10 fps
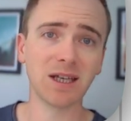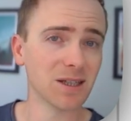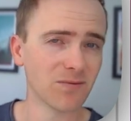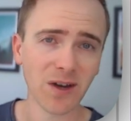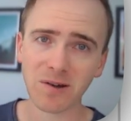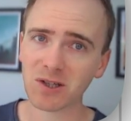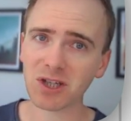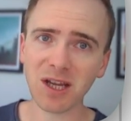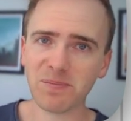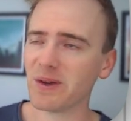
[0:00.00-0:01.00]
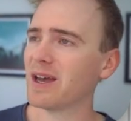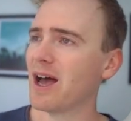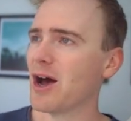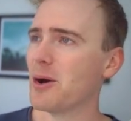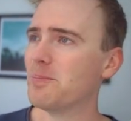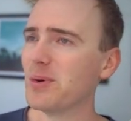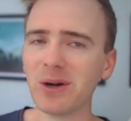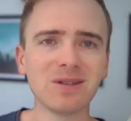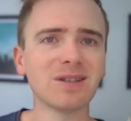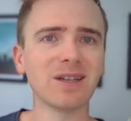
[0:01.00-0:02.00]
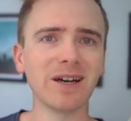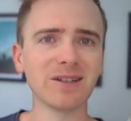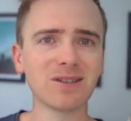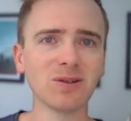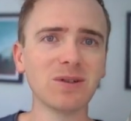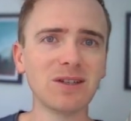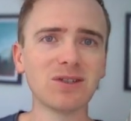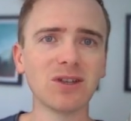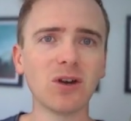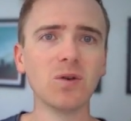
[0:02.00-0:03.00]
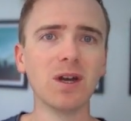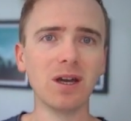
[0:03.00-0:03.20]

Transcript: It's very cheap, uh, but I still need to know